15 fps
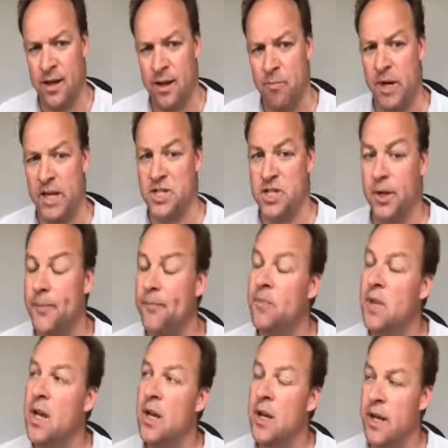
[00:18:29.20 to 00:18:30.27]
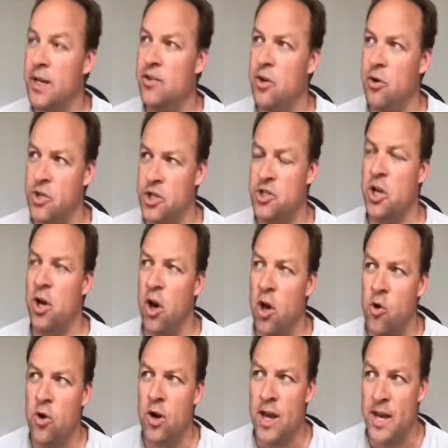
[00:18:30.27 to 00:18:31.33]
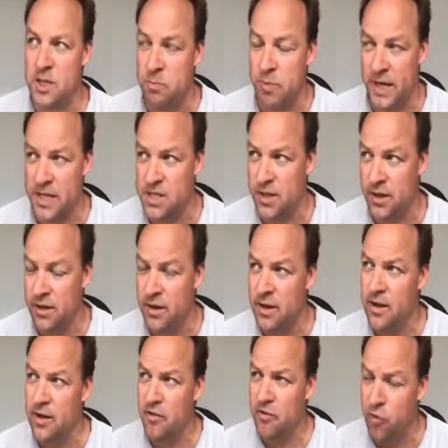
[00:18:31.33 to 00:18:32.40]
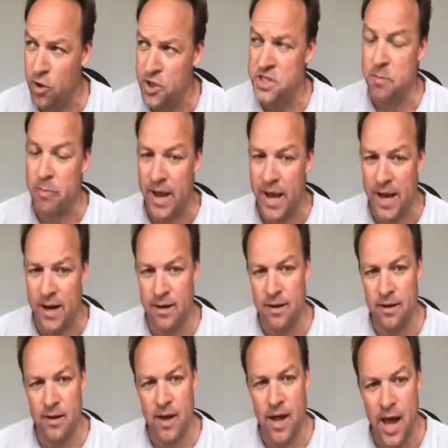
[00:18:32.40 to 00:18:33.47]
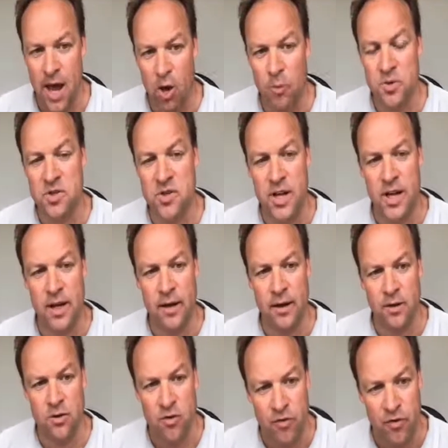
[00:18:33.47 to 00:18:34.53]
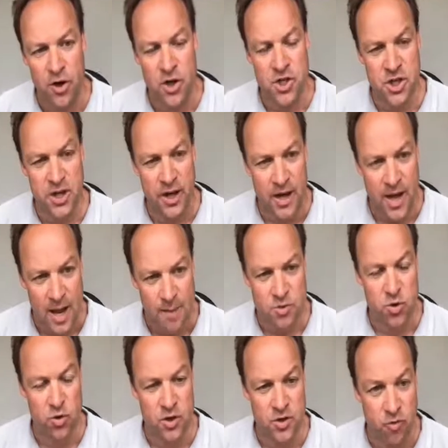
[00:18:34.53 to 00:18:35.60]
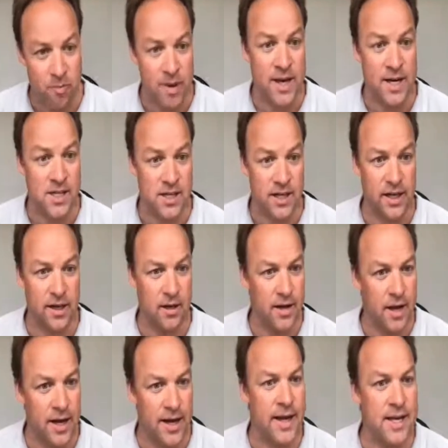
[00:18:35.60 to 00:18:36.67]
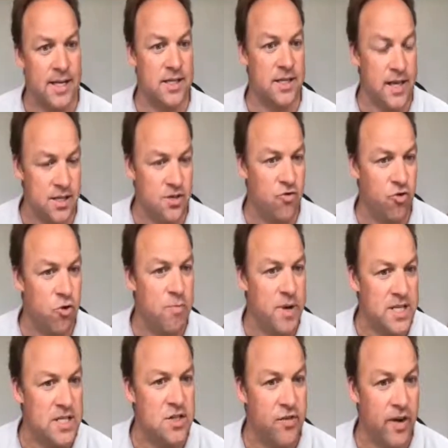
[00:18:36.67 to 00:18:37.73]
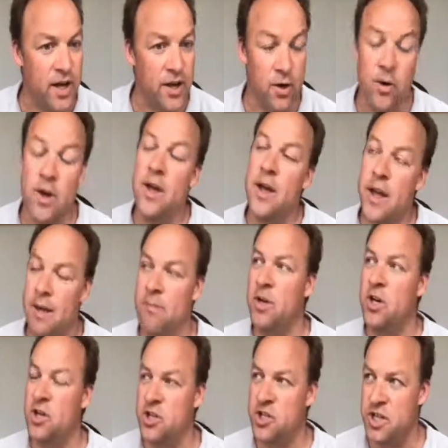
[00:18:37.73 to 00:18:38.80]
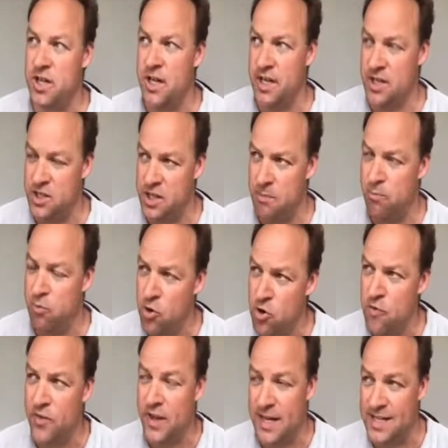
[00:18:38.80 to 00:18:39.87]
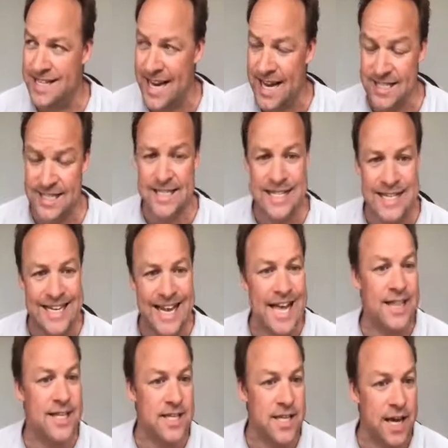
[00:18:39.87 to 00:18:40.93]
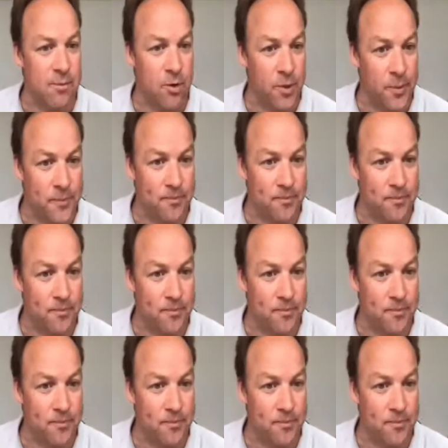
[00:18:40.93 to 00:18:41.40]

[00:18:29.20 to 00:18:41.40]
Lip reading: picture. And so just a localized picture for Japan helped the conversion in the App Store tremendously. And that's true business value. And because she proved that, she has a seat at the table.